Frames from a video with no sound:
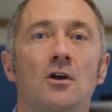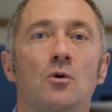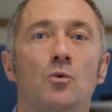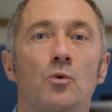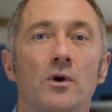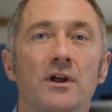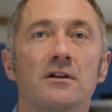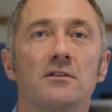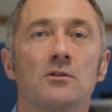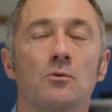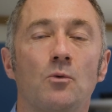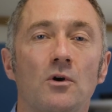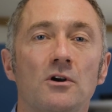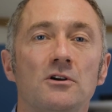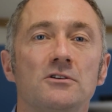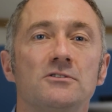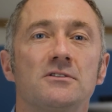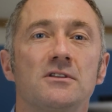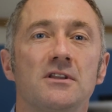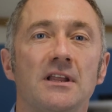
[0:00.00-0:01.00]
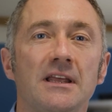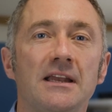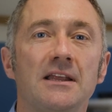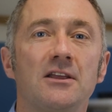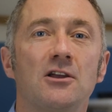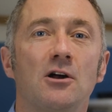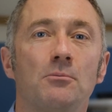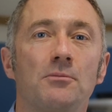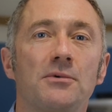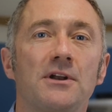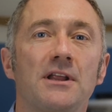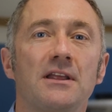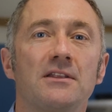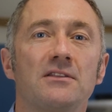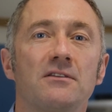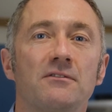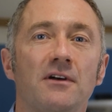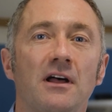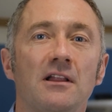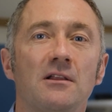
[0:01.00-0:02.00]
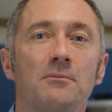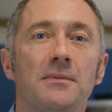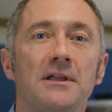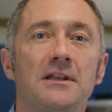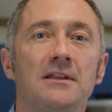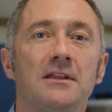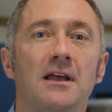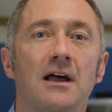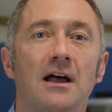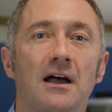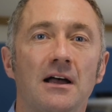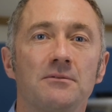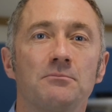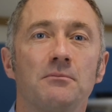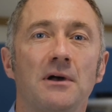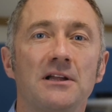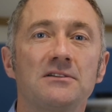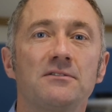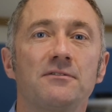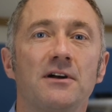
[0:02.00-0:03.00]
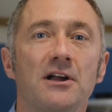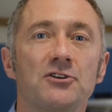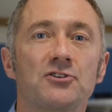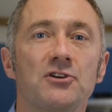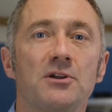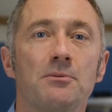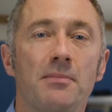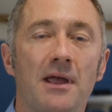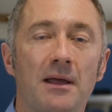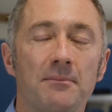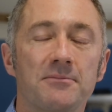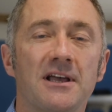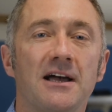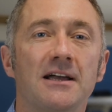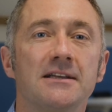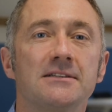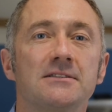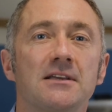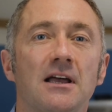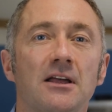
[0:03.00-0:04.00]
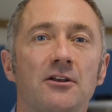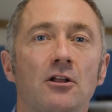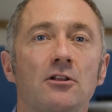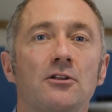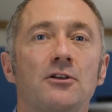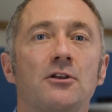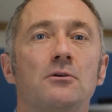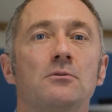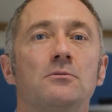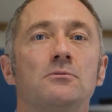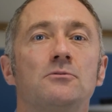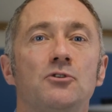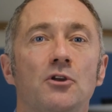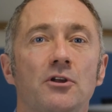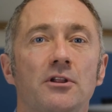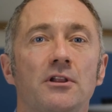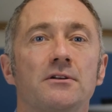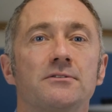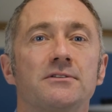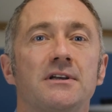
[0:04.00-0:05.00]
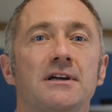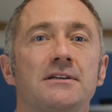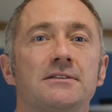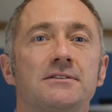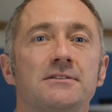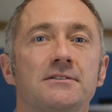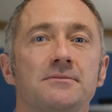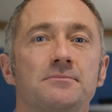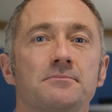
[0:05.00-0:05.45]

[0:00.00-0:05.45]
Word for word: We are the world's leading company in developing and manufacturing peptides and oligonucleotides.